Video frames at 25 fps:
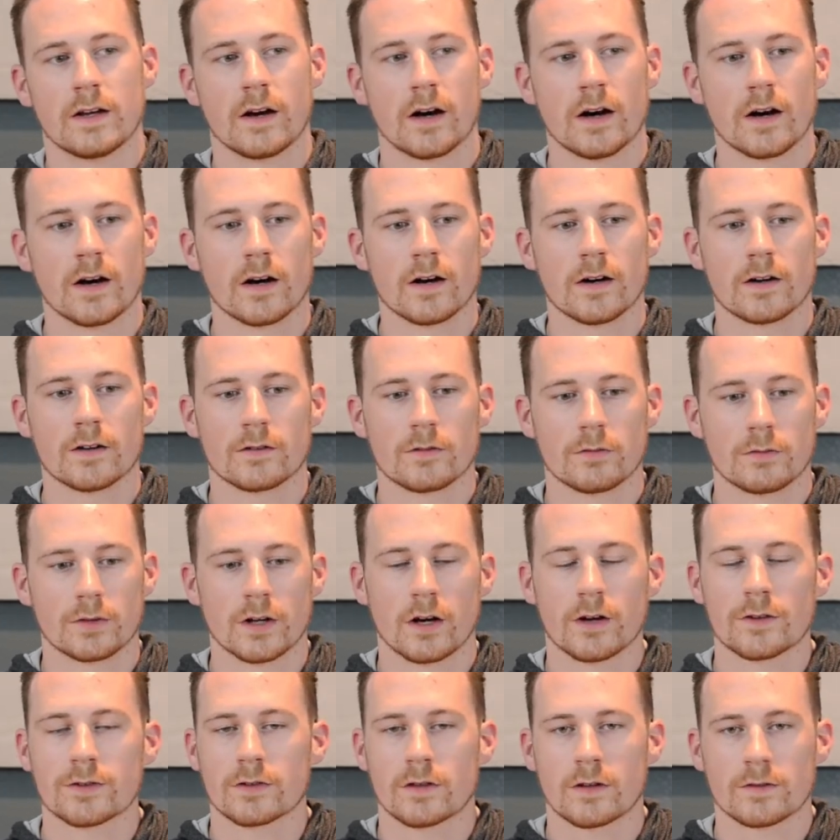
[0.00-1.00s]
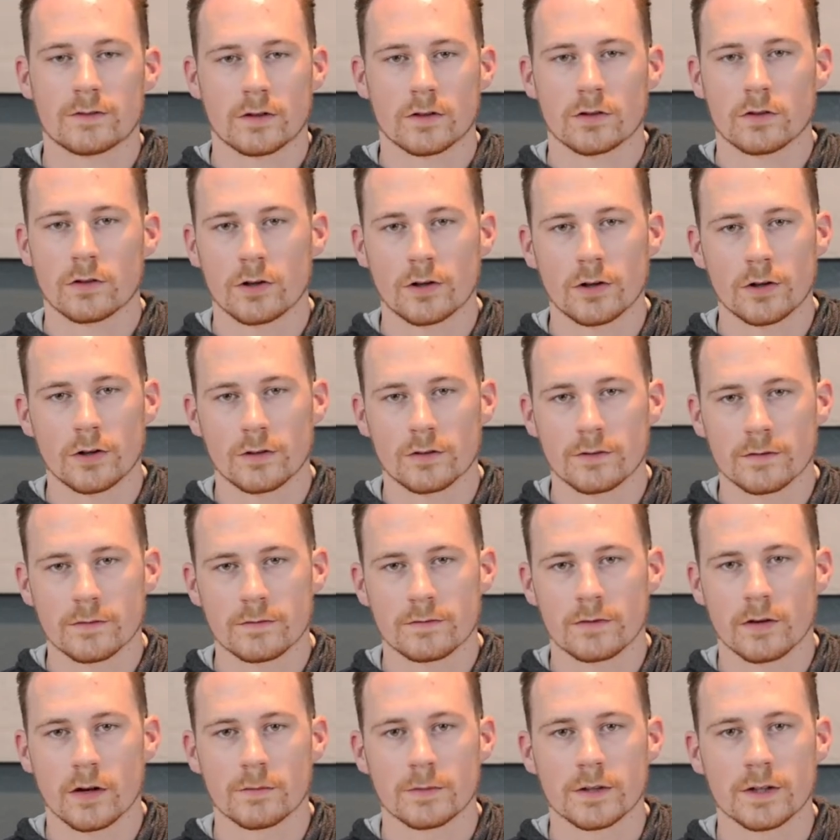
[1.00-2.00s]
Uh, we also have to learn
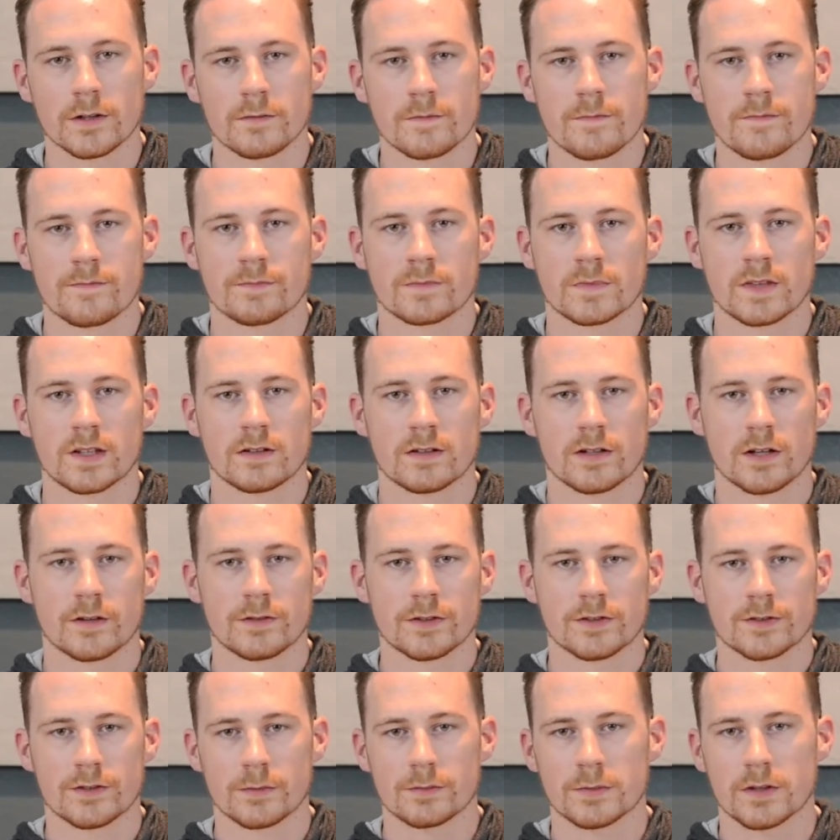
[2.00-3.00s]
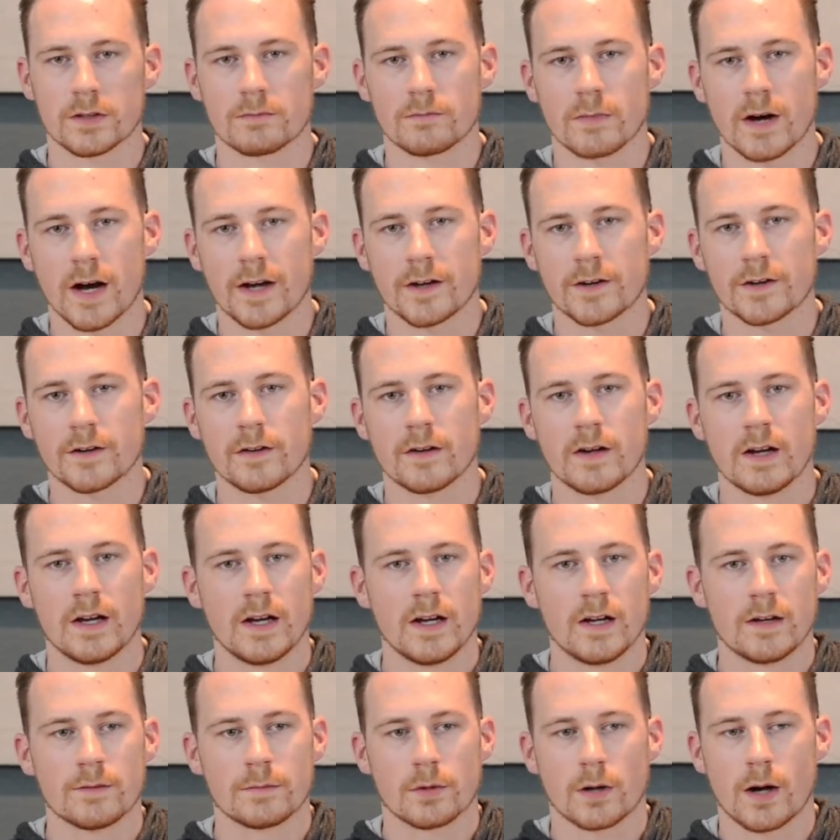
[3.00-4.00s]
from it. If it's something minor,
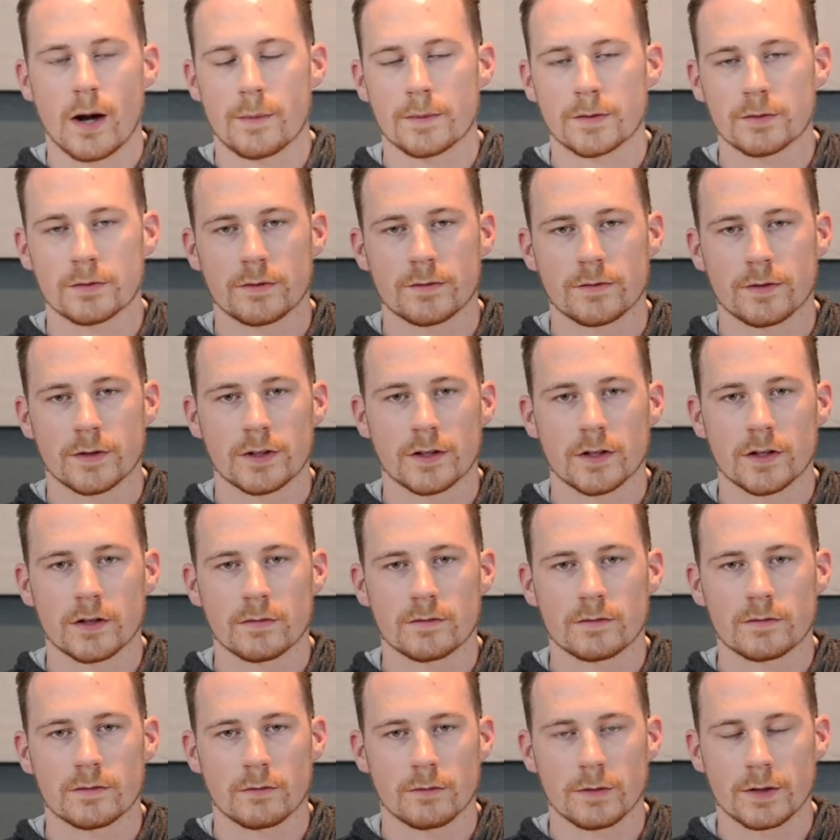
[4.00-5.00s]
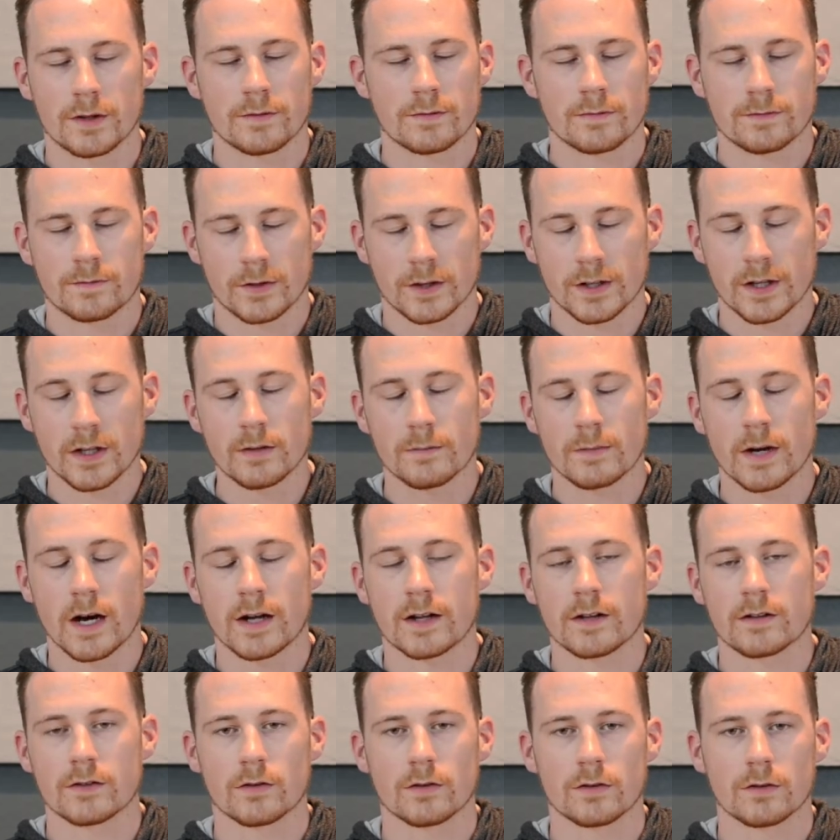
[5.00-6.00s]
perhaps we forget, we forget
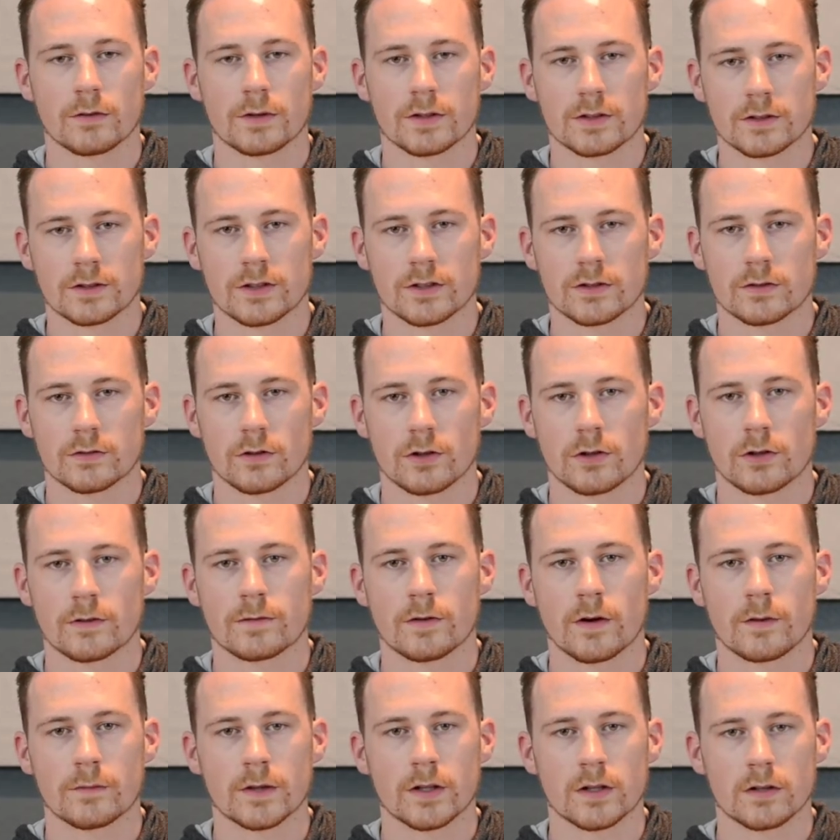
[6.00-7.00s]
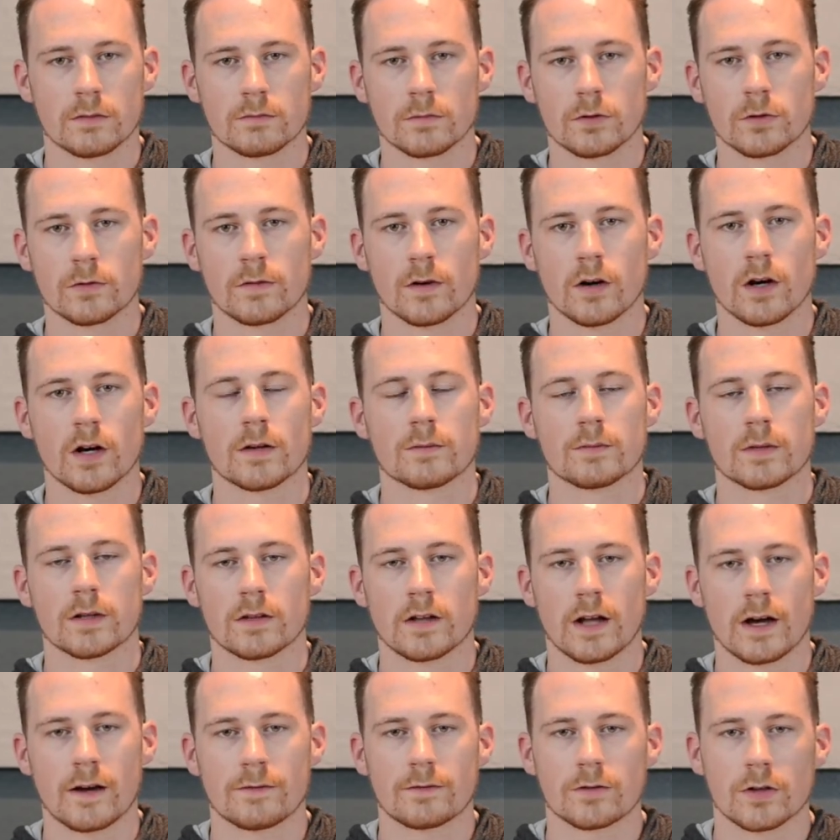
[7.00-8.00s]
about it, or we just learn from it and move on,
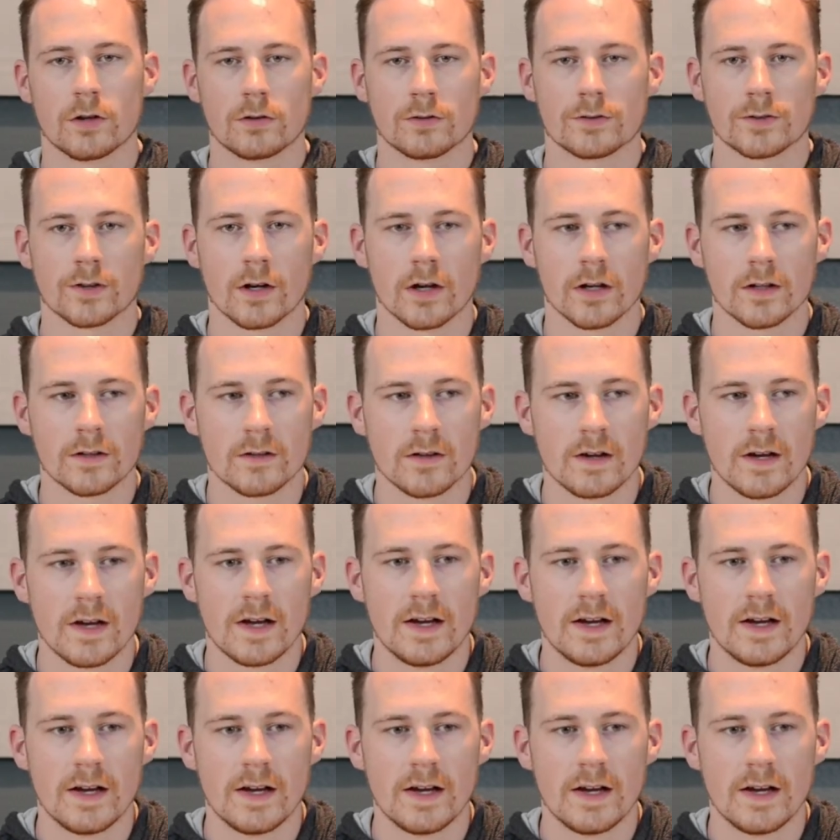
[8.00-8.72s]
but life goes on